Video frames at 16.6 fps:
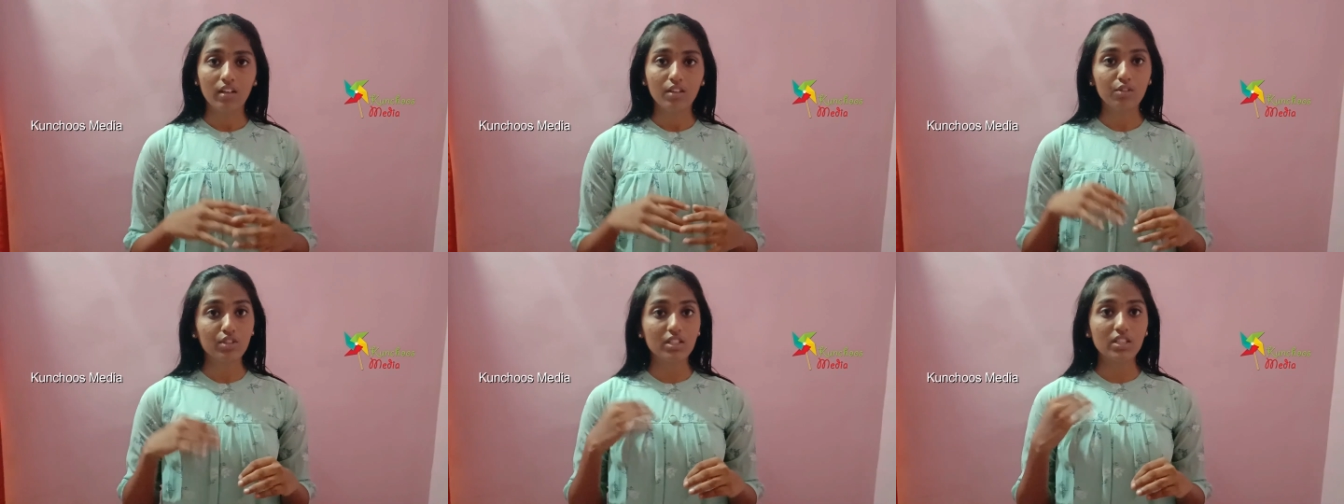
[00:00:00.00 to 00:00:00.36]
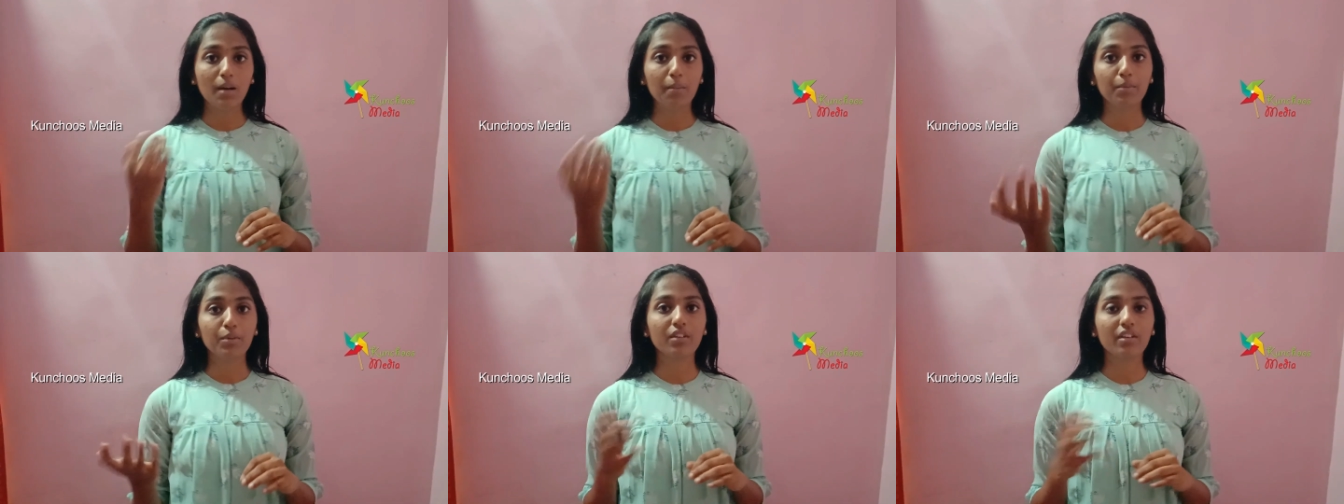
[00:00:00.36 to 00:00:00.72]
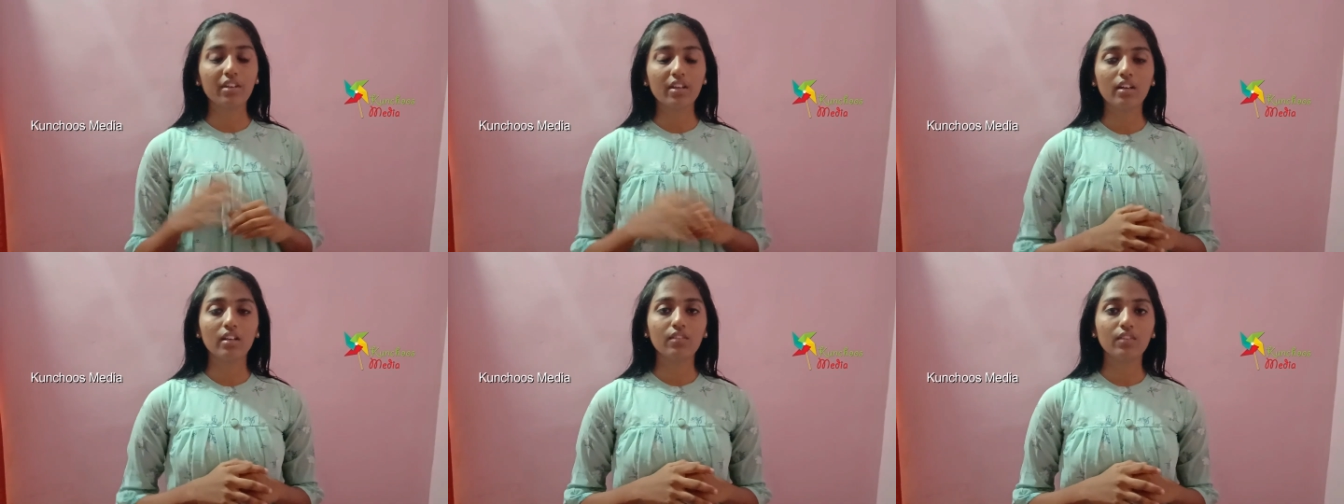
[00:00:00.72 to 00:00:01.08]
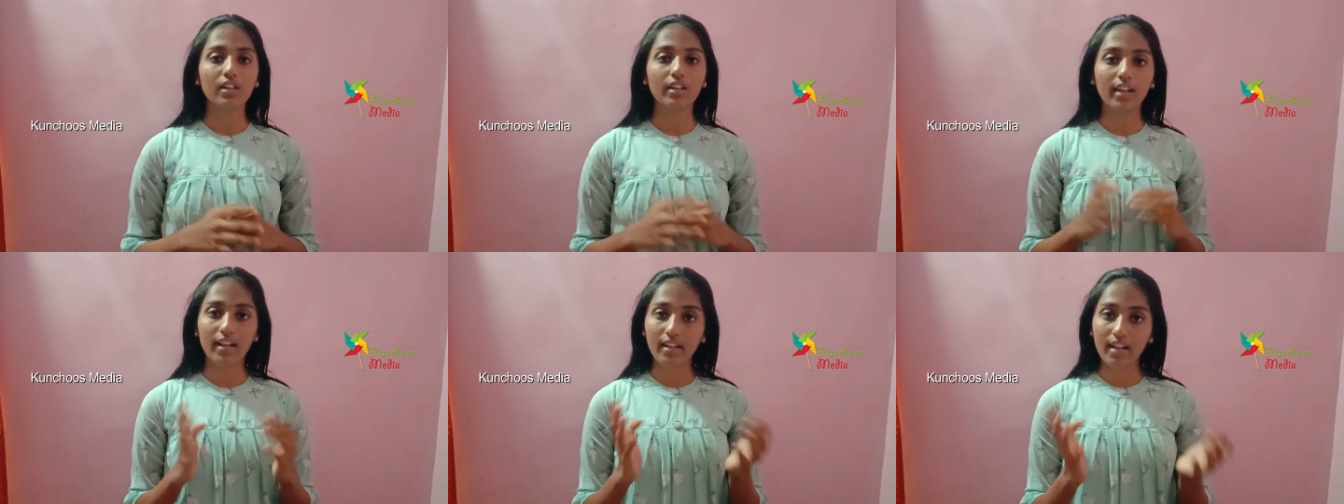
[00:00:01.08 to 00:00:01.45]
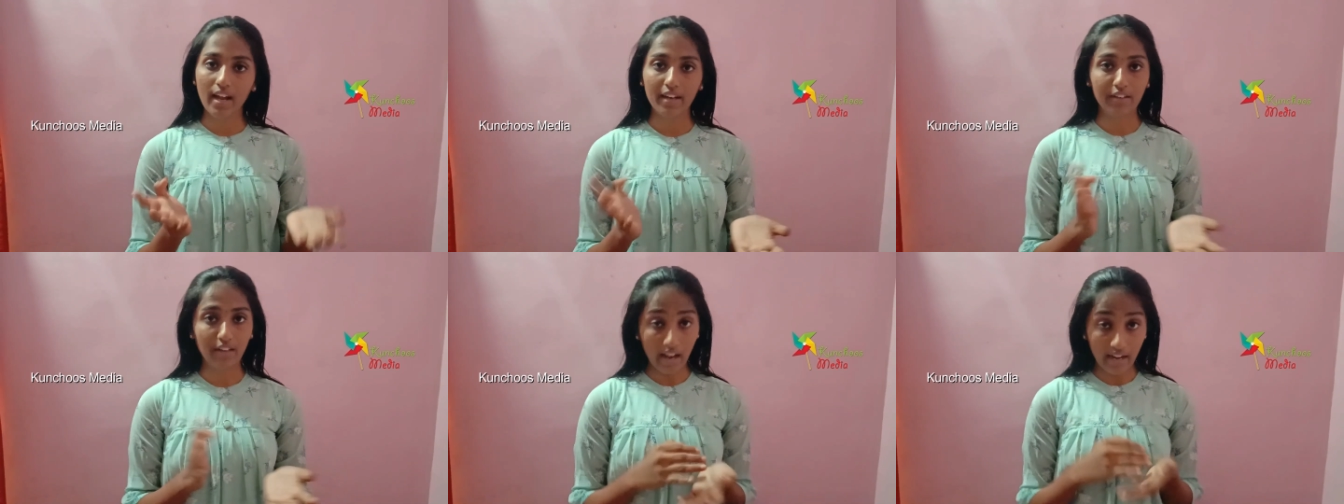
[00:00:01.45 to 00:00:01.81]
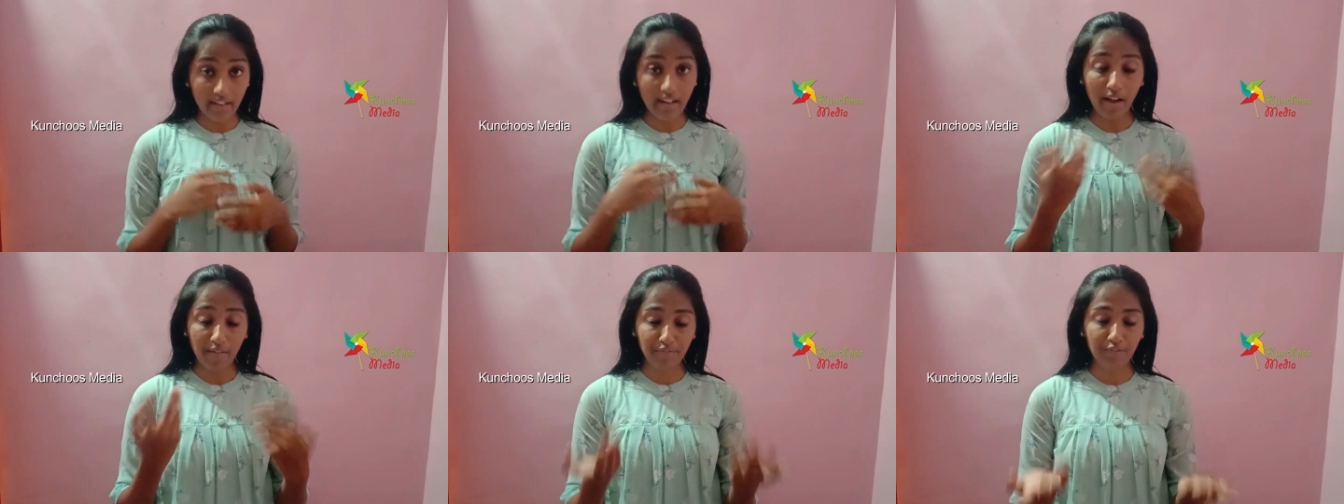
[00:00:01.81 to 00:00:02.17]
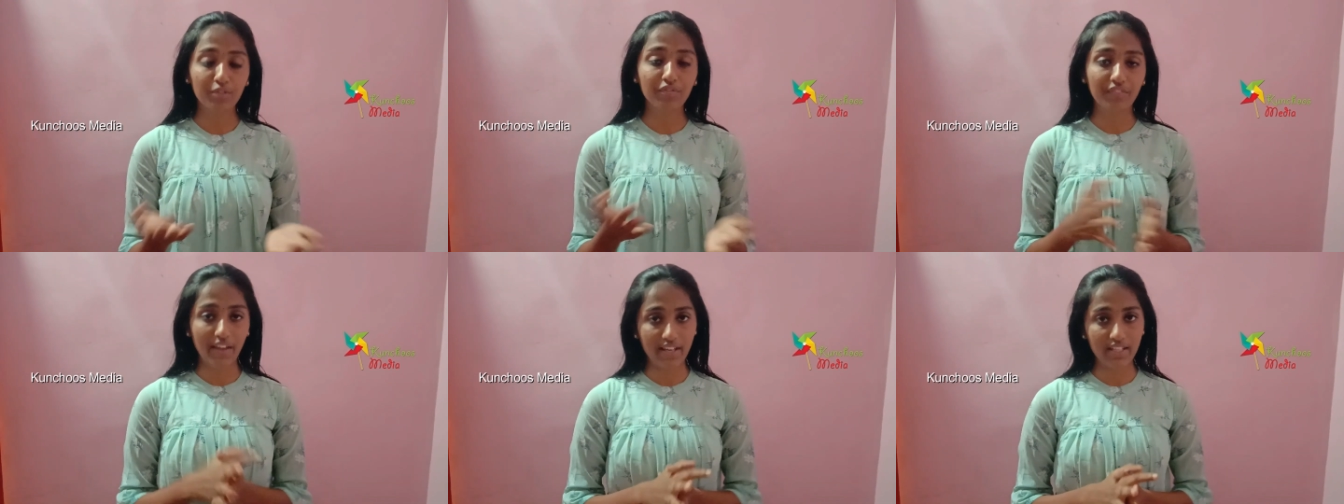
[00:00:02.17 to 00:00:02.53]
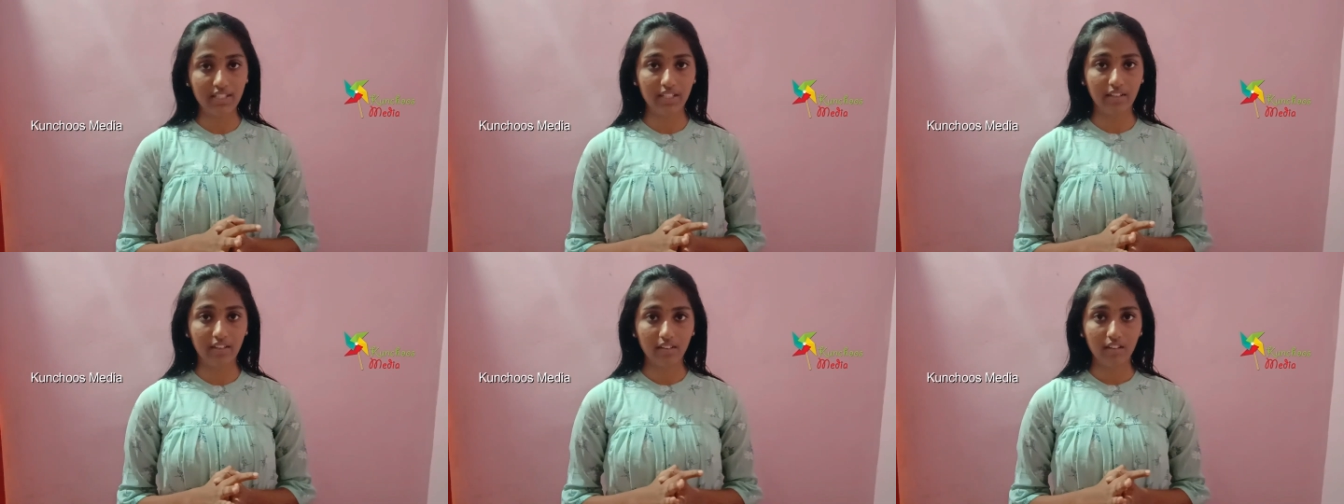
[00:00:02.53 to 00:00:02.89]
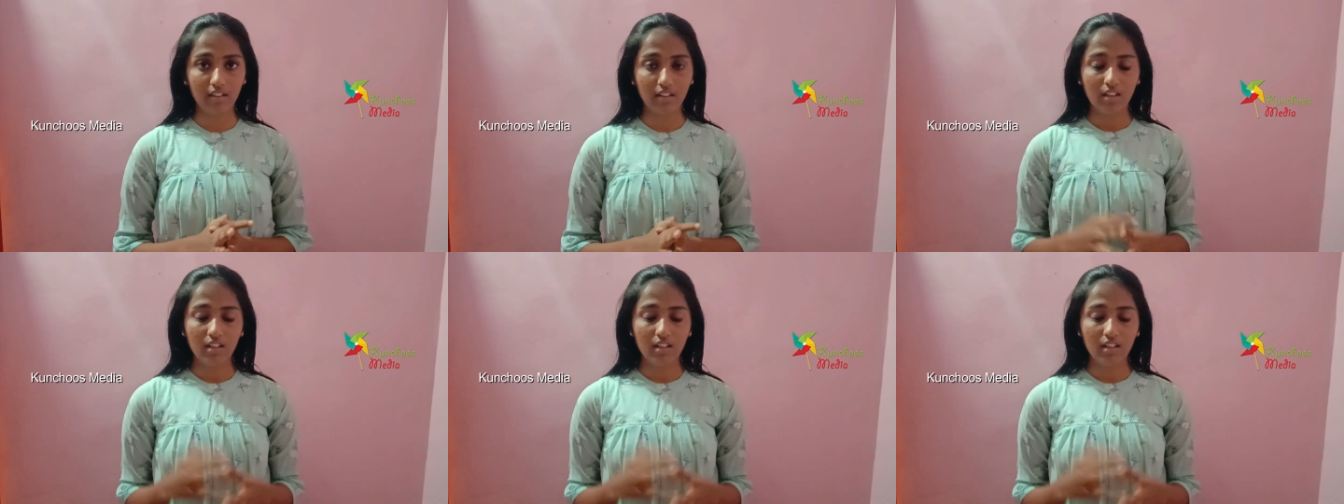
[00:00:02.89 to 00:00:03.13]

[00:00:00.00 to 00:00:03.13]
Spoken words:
you just come to the real world and have to face it.